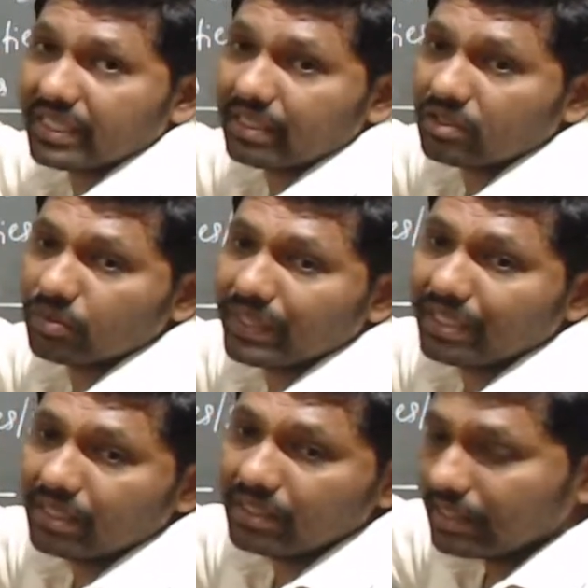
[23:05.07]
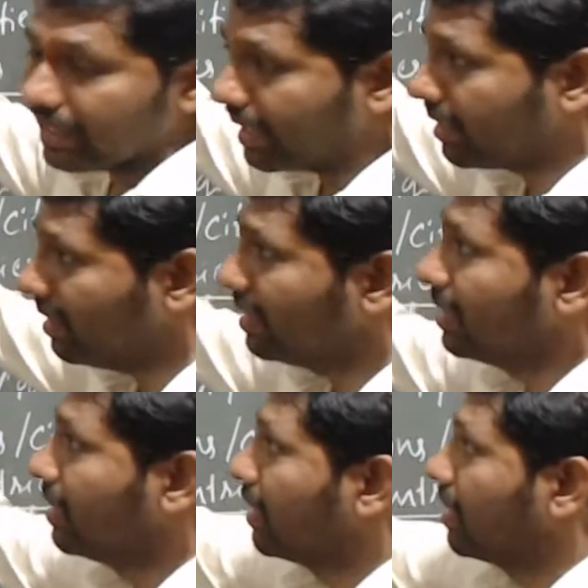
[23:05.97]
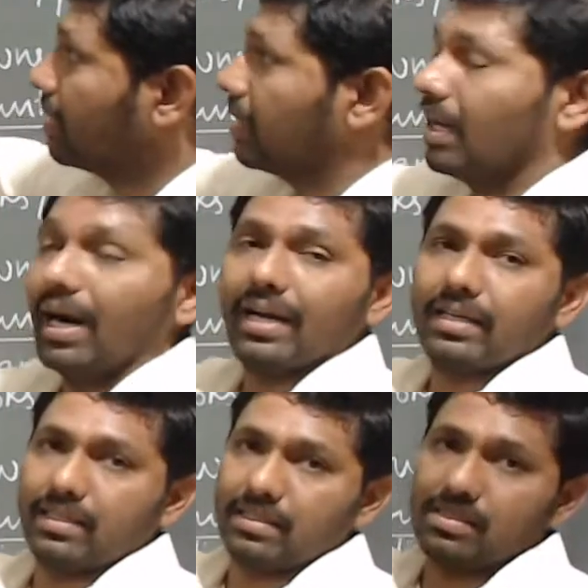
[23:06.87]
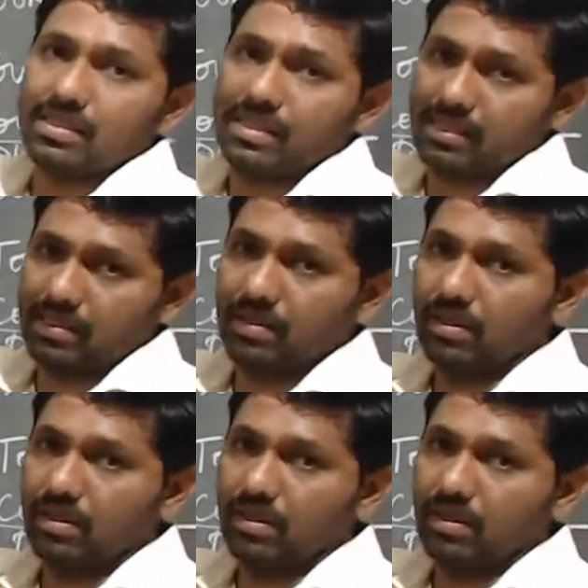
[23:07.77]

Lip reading: thing to be learned in articles.